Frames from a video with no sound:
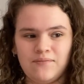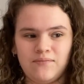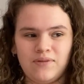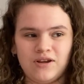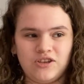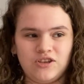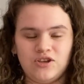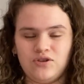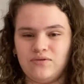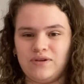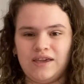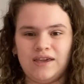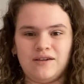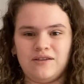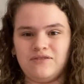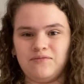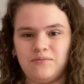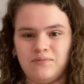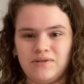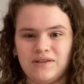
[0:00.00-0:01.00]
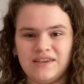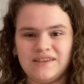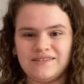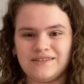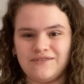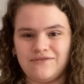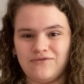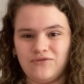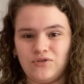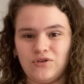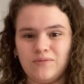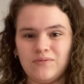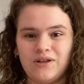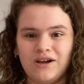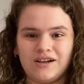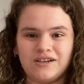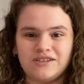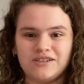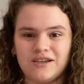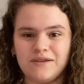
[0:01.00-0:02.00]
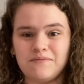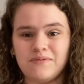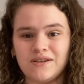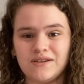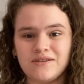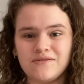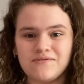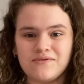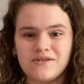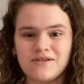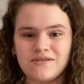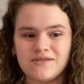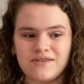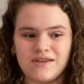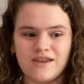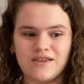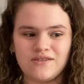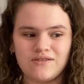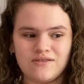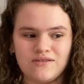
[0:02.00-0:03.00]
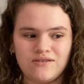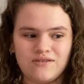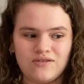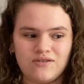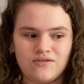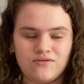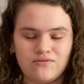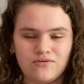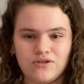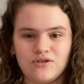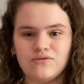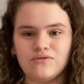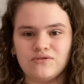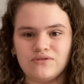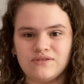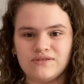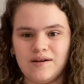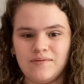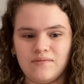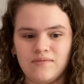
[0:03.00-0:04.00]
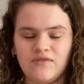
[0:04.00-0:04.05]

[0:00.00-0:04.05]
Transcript: but you can't place a 4-block shape anywhere, then you lose.